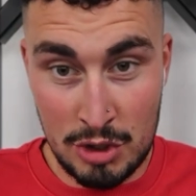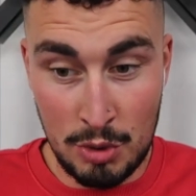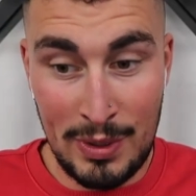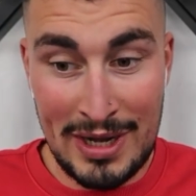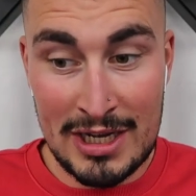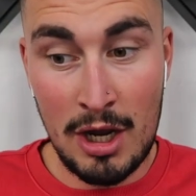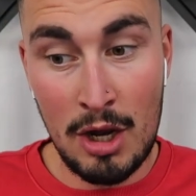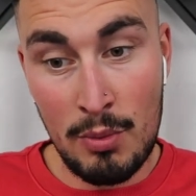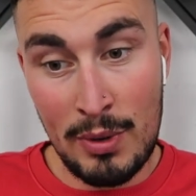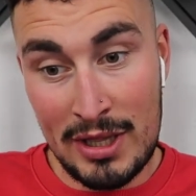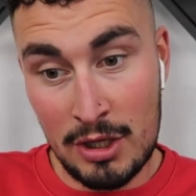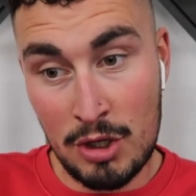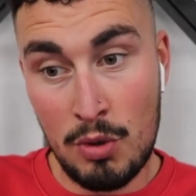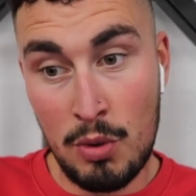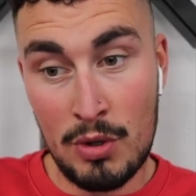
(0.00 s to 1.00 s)
So we know when
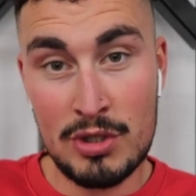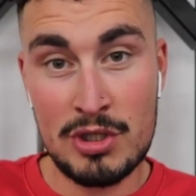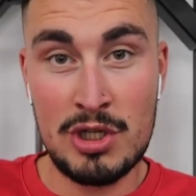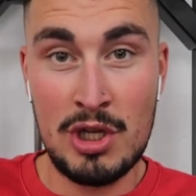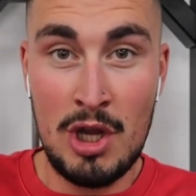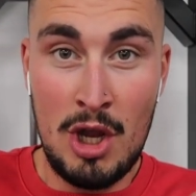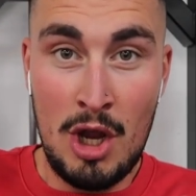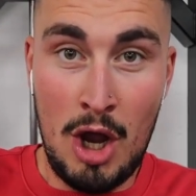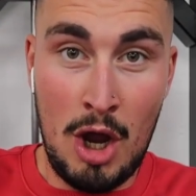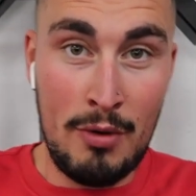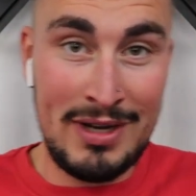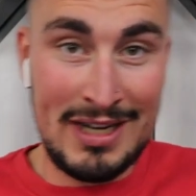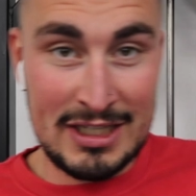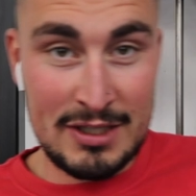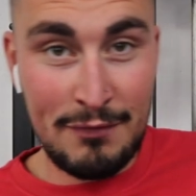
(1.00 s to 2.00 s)
the quads are
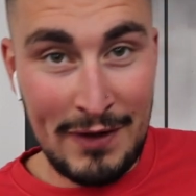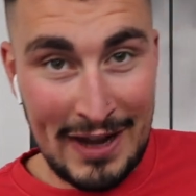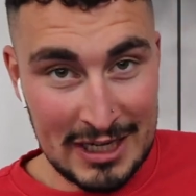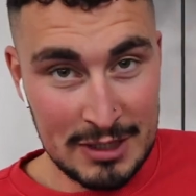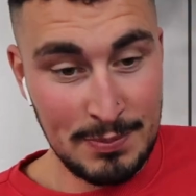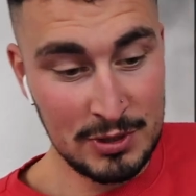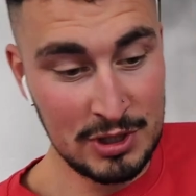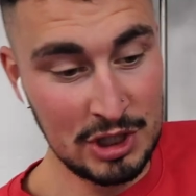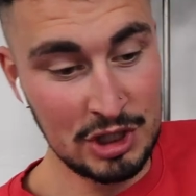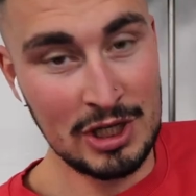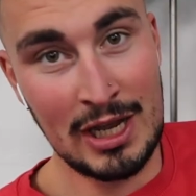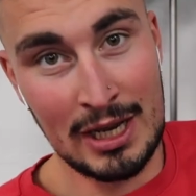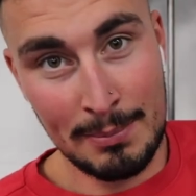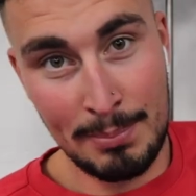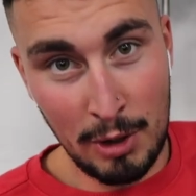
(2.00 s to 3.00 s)
in this flex position
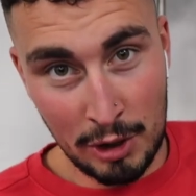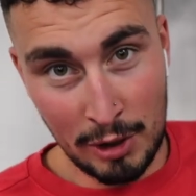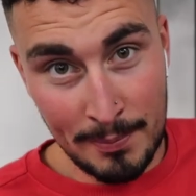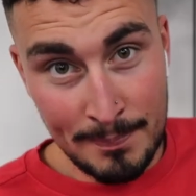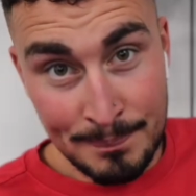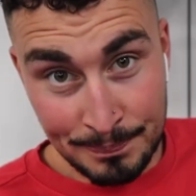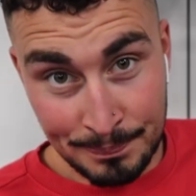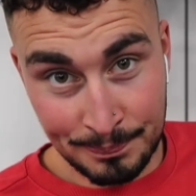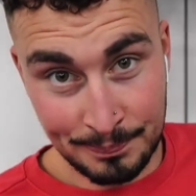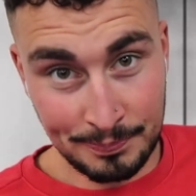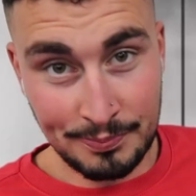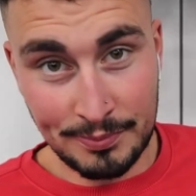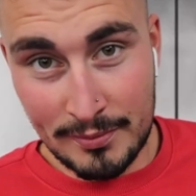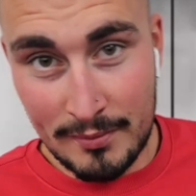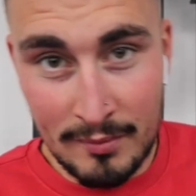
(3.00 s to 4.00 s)
at the bottom,
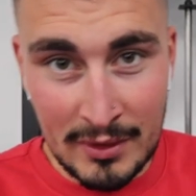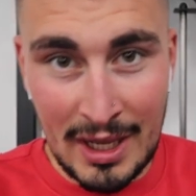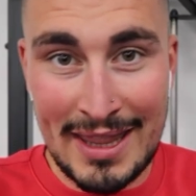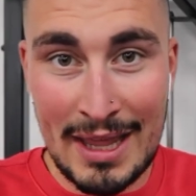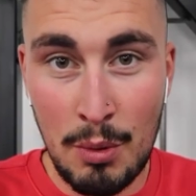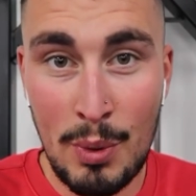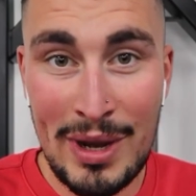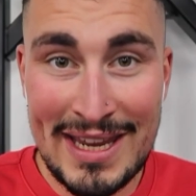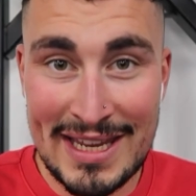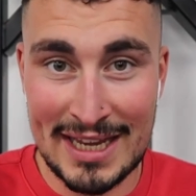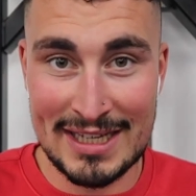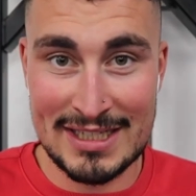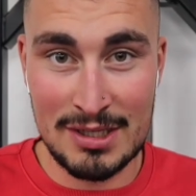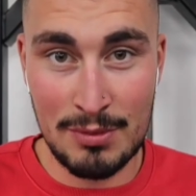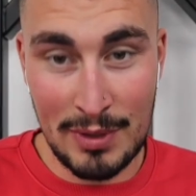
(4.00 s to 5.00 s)
and they're
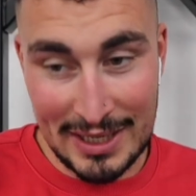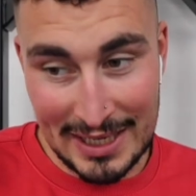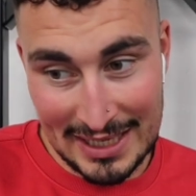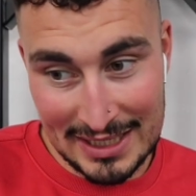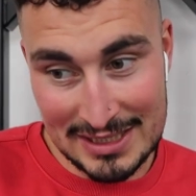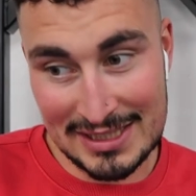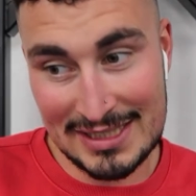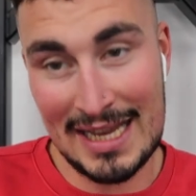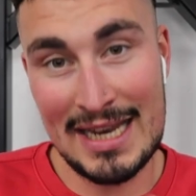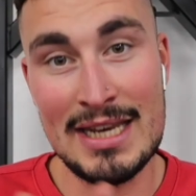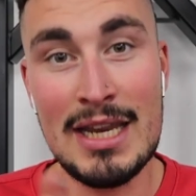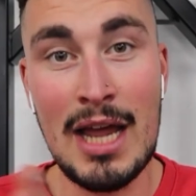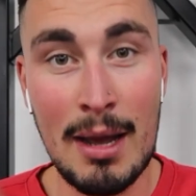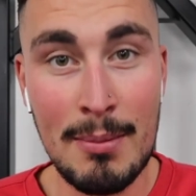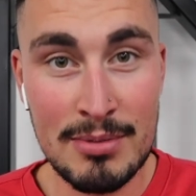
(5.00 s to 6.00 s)
weakest, and when they
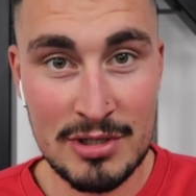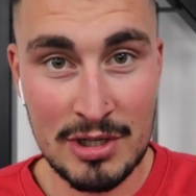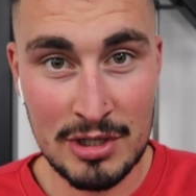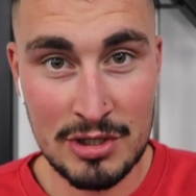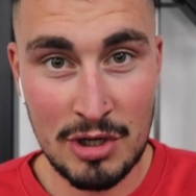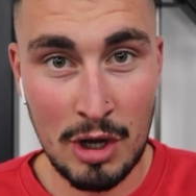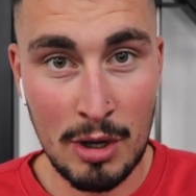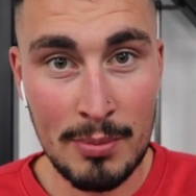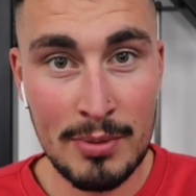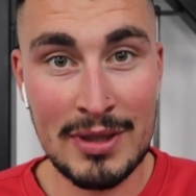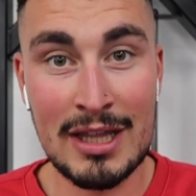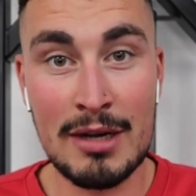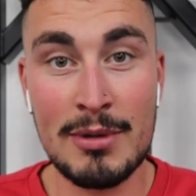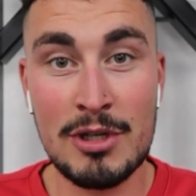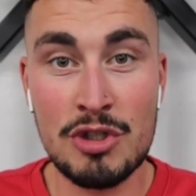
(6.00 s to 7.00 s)
extend up to the top,
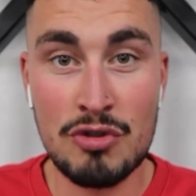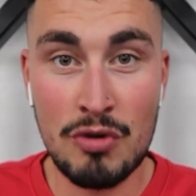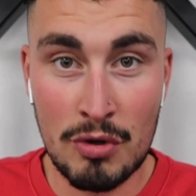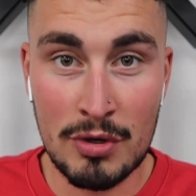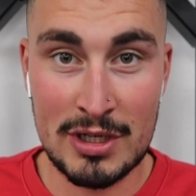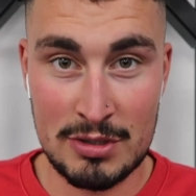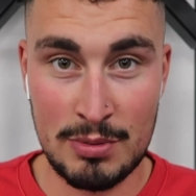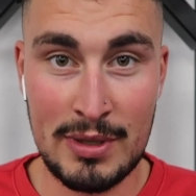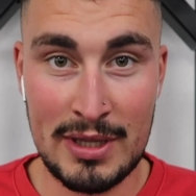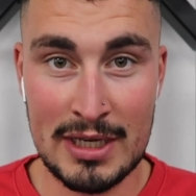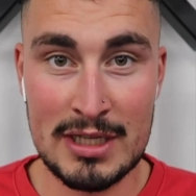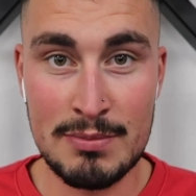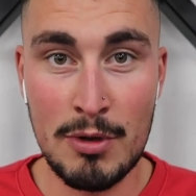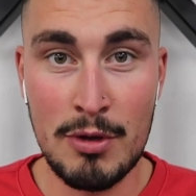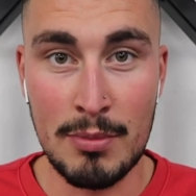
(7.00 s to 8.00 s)
they're going to be strongest within
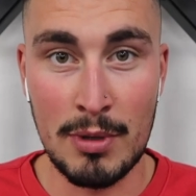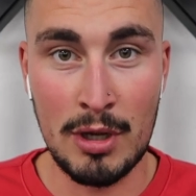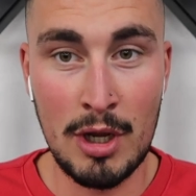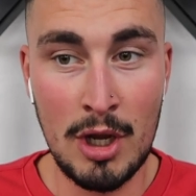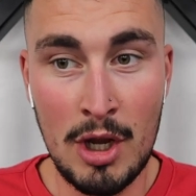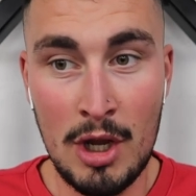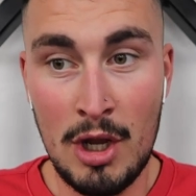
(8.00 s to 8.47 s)
this movement.